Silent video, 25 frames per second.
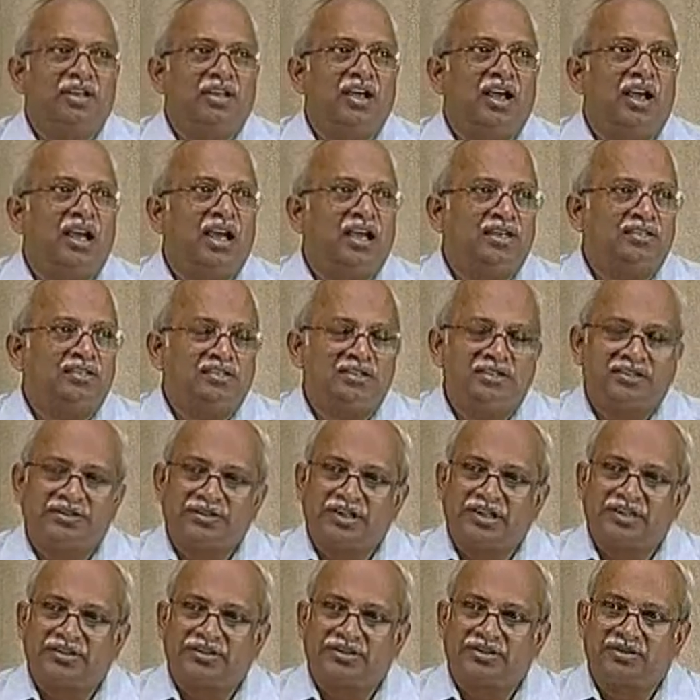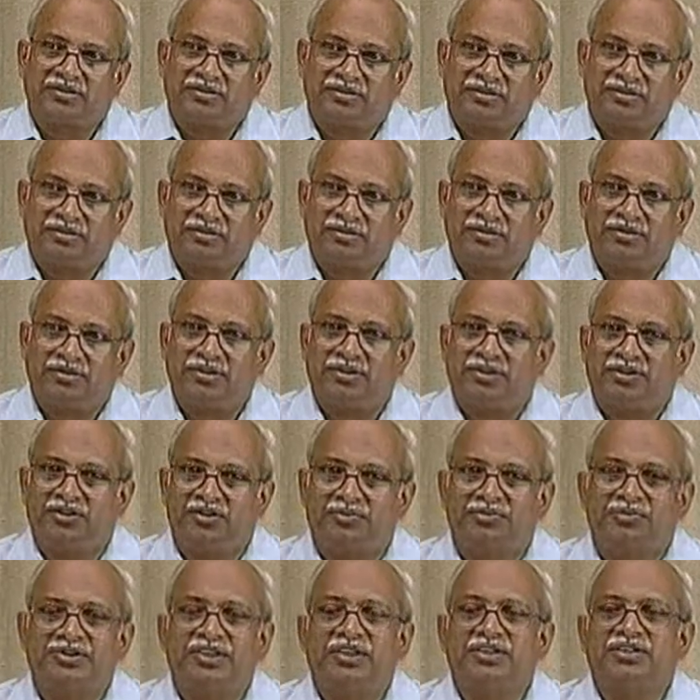and the sections, the
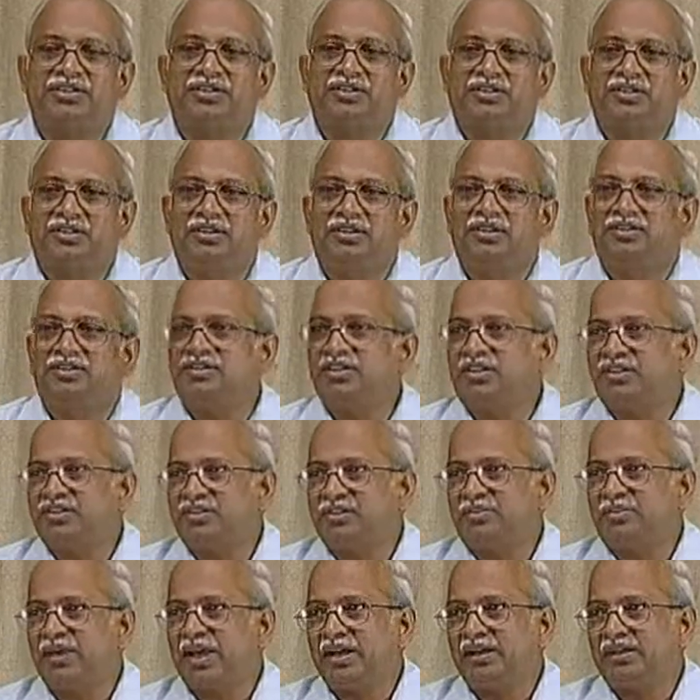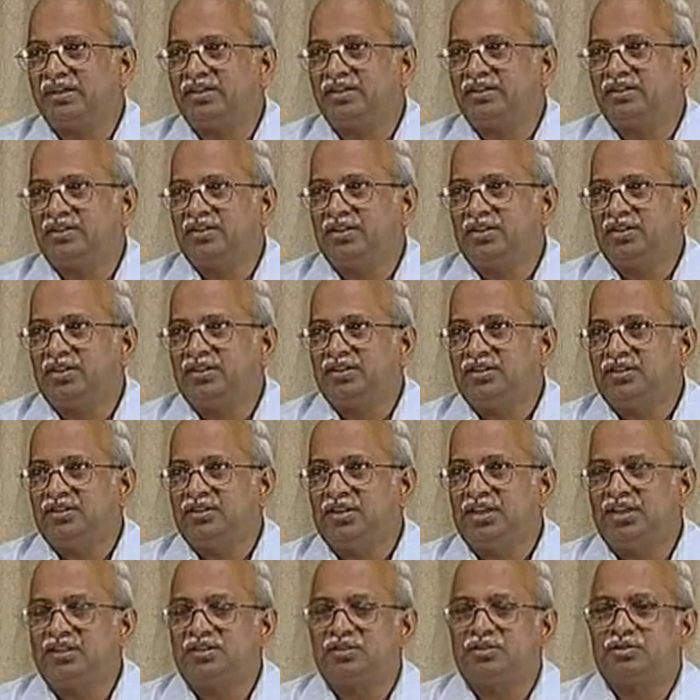ship section, in such a manner
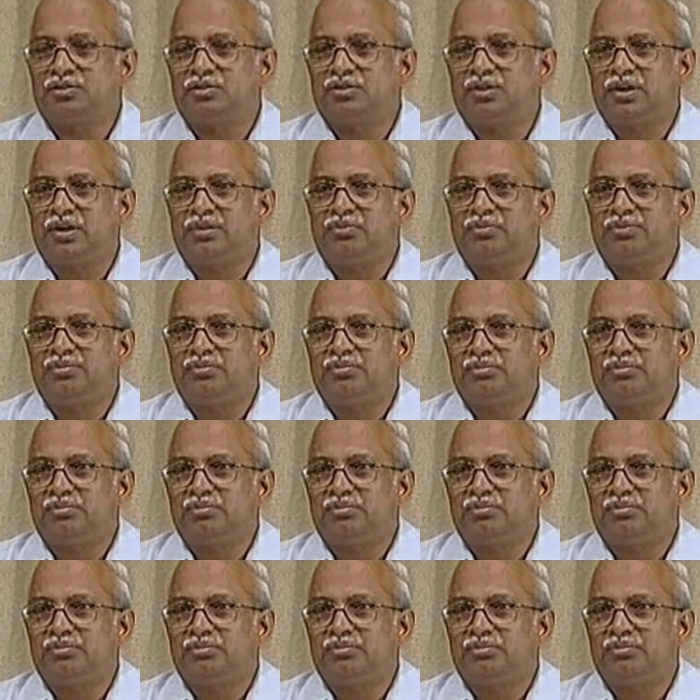that it would have